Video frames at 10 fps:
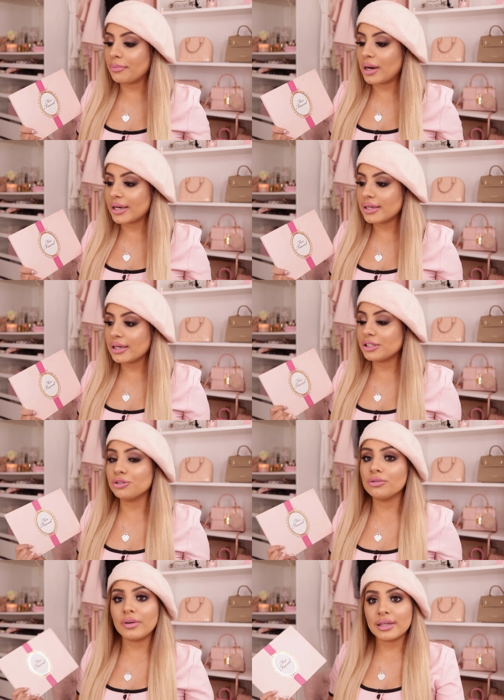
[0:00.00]
Buying a
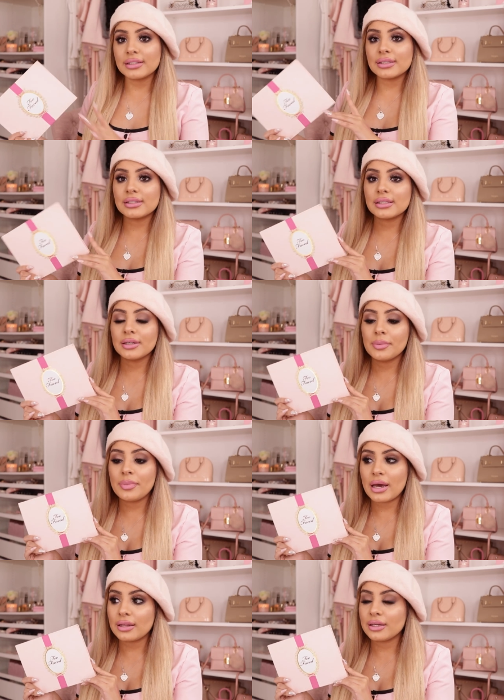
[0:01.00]
Too Faced
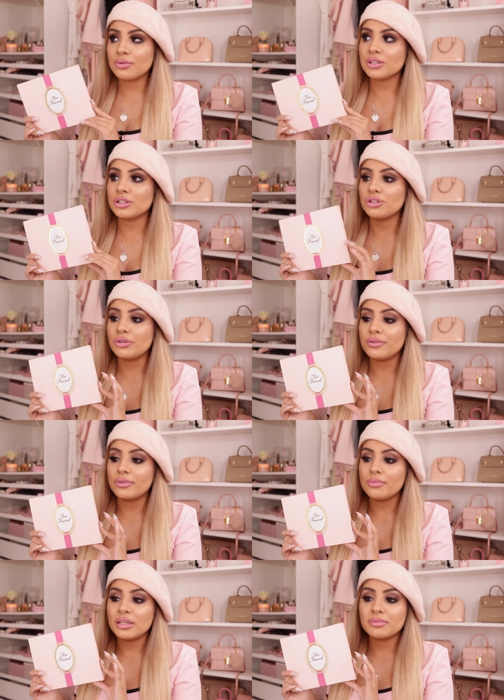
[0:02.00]
palette was a dream
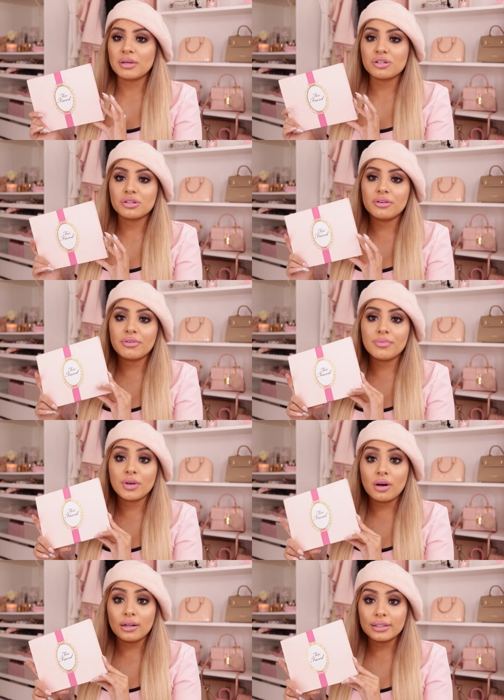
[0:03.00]
for me, especially from
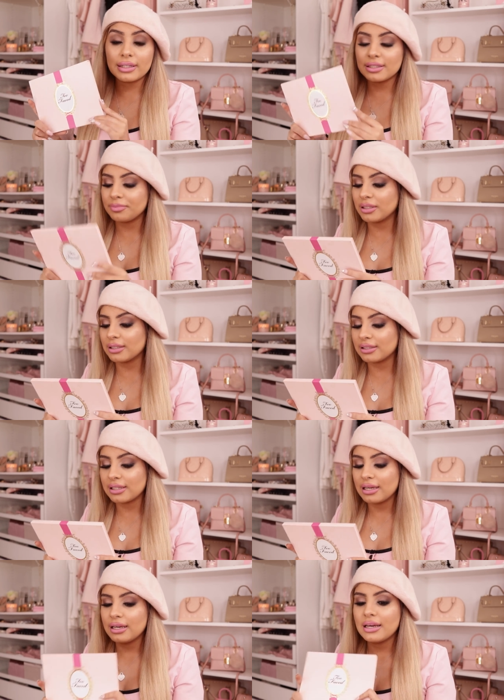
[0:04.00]
the holidays because
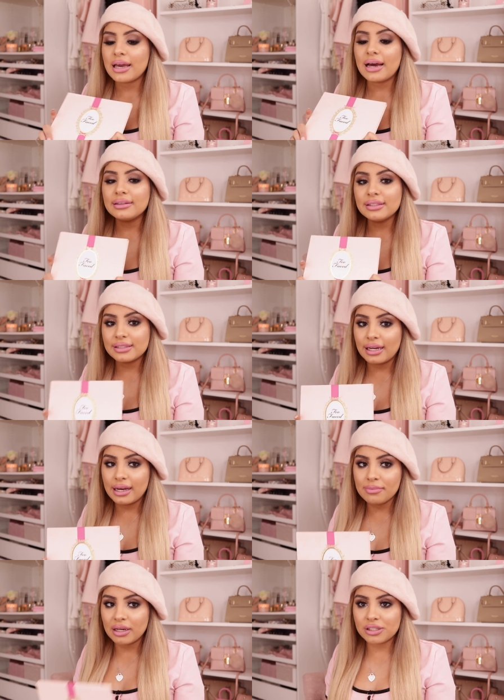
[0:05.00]
at the
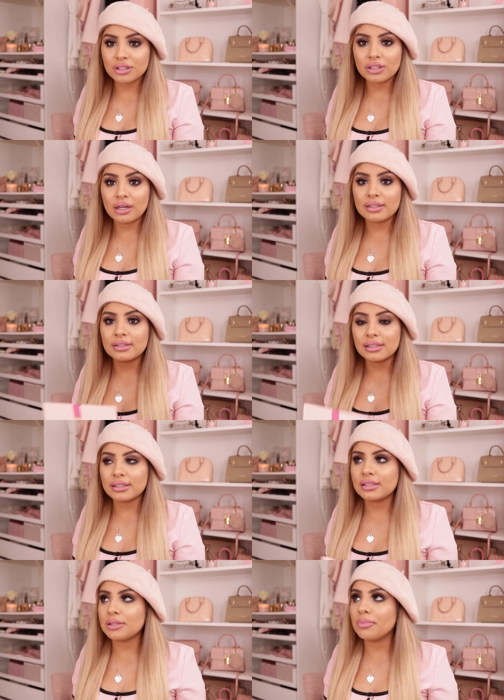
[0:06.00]
time I just thought
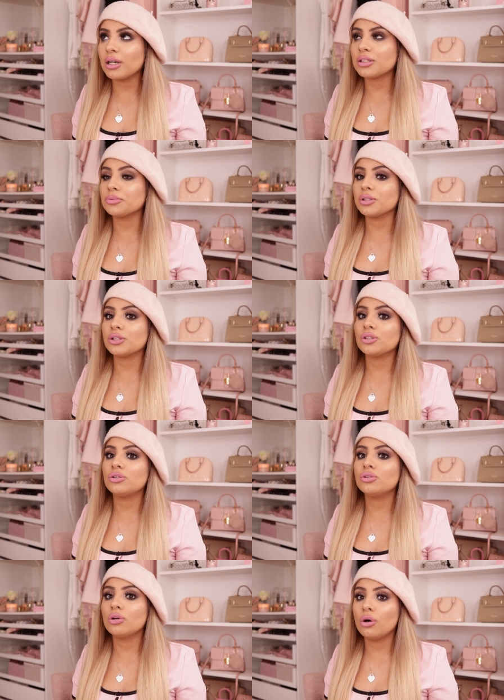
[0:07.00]
60 bucks was
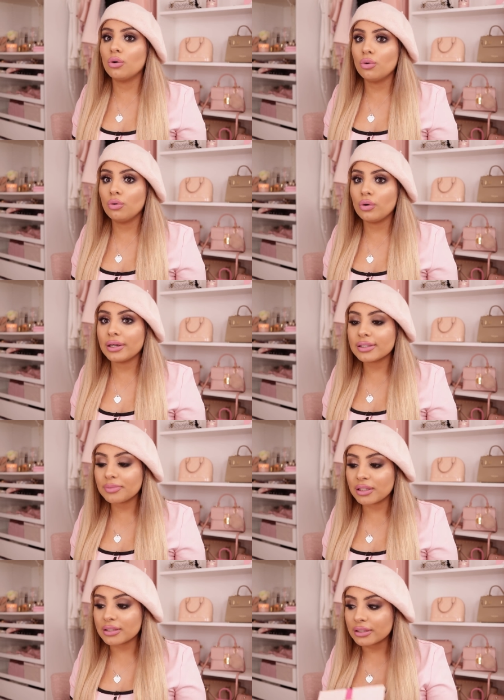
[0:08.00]
so
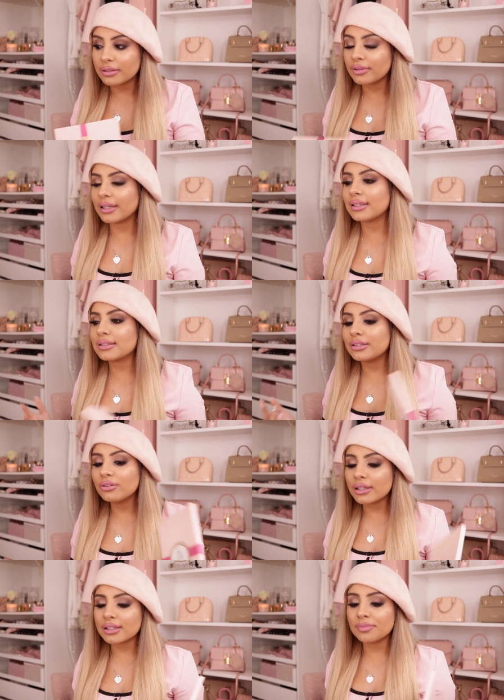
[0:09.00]
expensive. Like it's
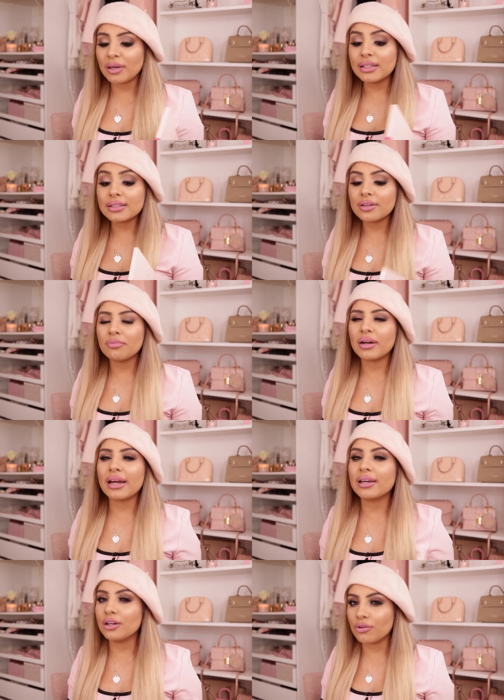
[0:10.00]
still expensive, but
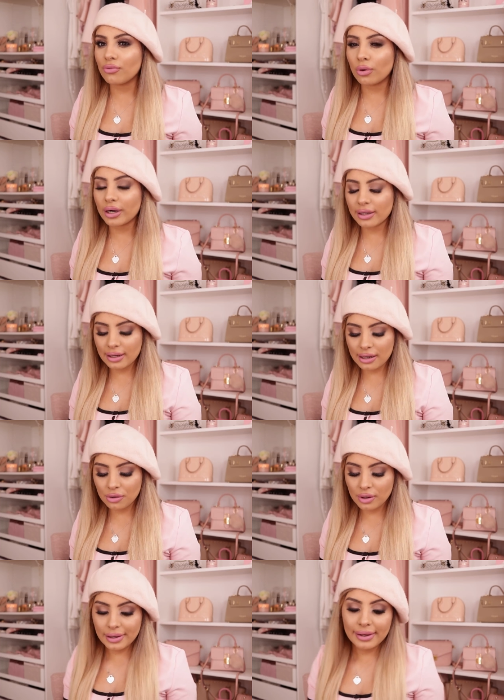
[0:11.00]
I can afford it
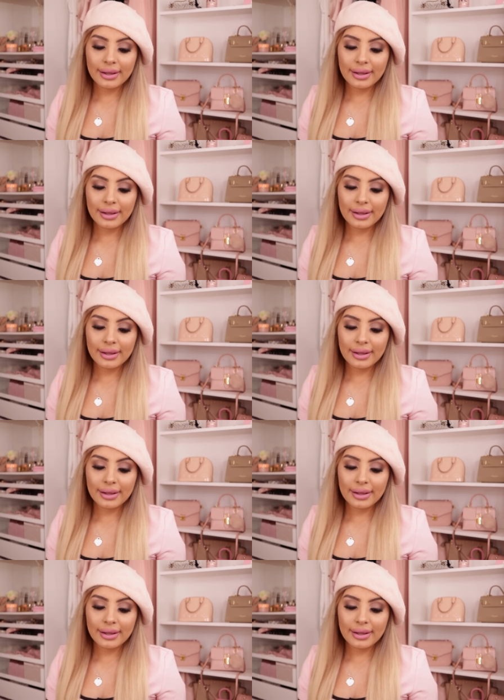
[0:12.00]
now.